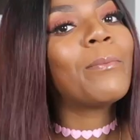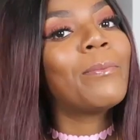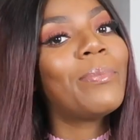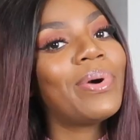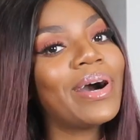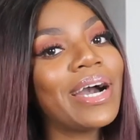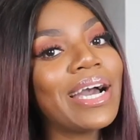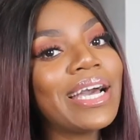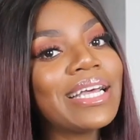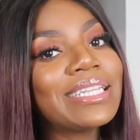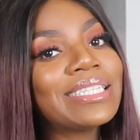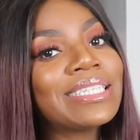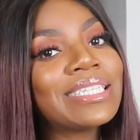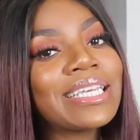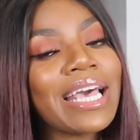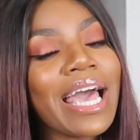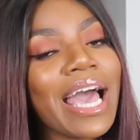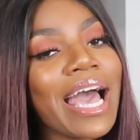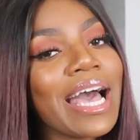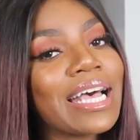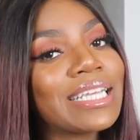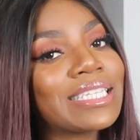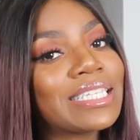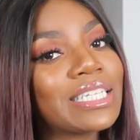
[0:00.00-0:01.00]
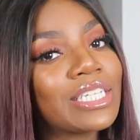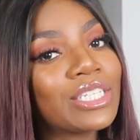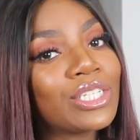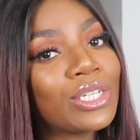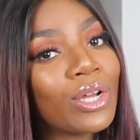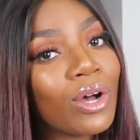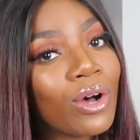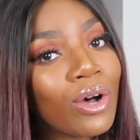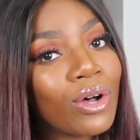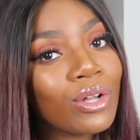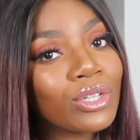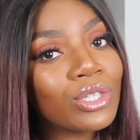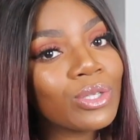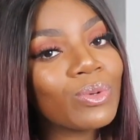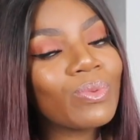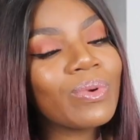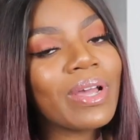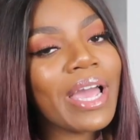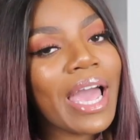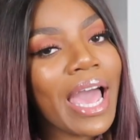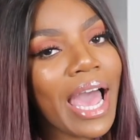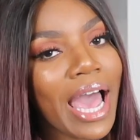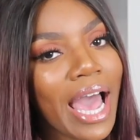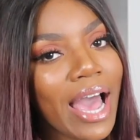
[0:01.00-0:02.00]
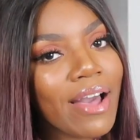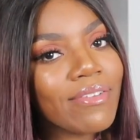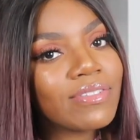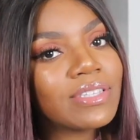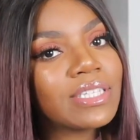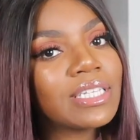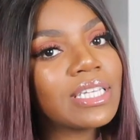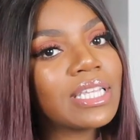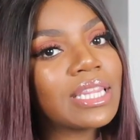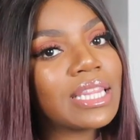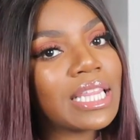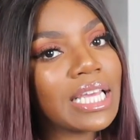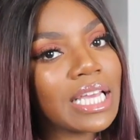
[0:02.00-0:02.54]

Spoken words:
But as an adult, we have to